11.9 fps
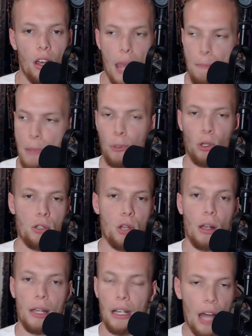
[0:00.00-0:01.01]
And people are
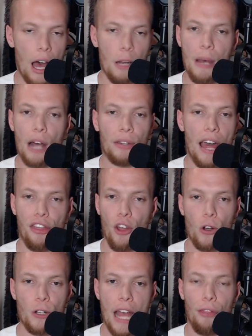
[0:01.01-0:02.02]
talking a lot about that
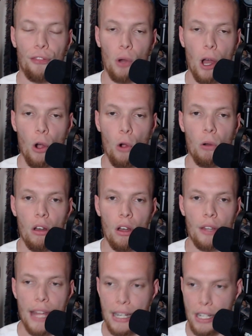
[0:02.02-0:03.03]
third down throw
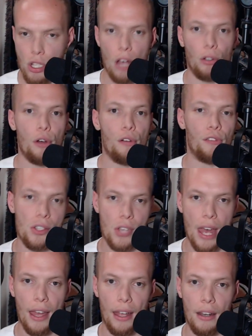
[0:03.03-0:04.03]
that he sailed over his
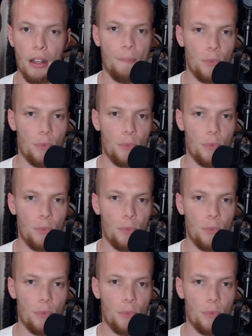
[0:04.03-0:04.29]
head.